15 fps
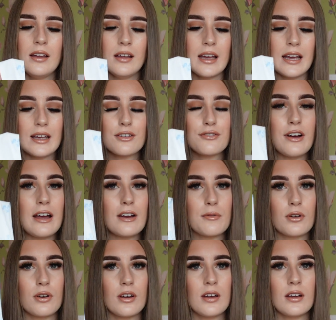it is fairly
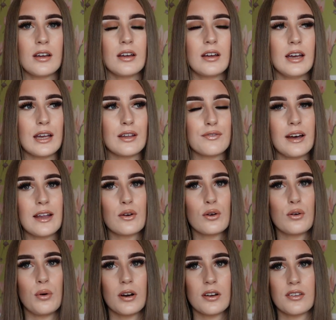good
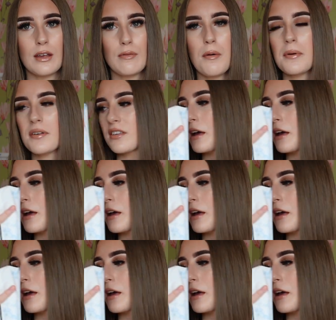quality, probably the